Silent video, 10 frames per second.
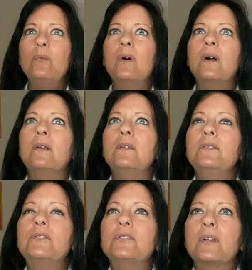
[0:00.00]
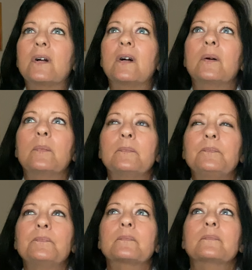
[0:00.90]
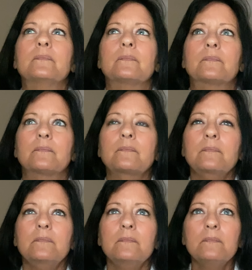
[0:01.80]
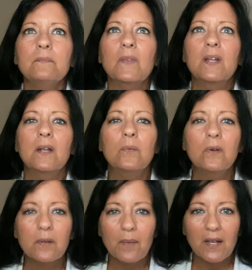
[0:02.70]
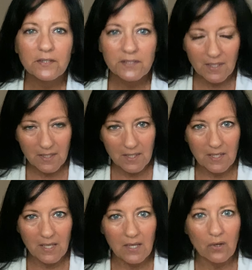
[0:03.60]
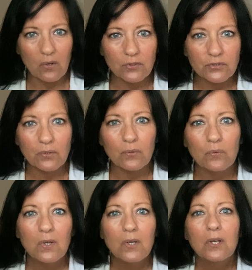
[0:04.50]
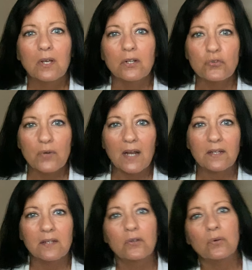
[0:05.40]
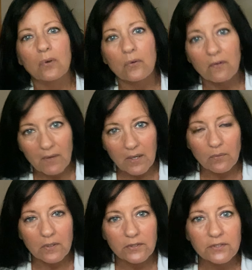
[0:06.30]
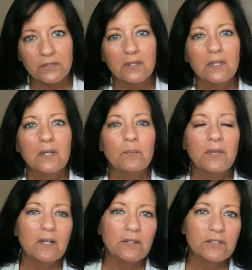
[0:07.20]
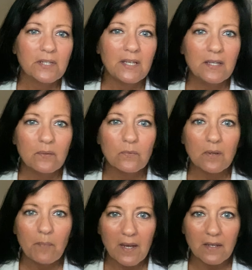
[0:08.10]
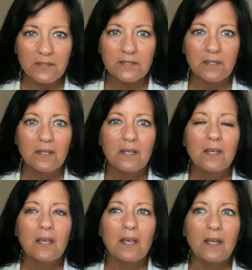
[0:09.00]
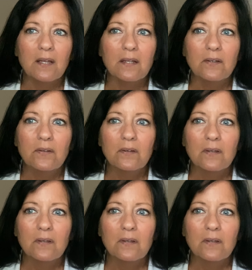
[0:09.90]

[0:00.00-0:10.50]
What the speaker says: was not wearing a mask, and he also contracted coronavirus because he didn't wear a mask, and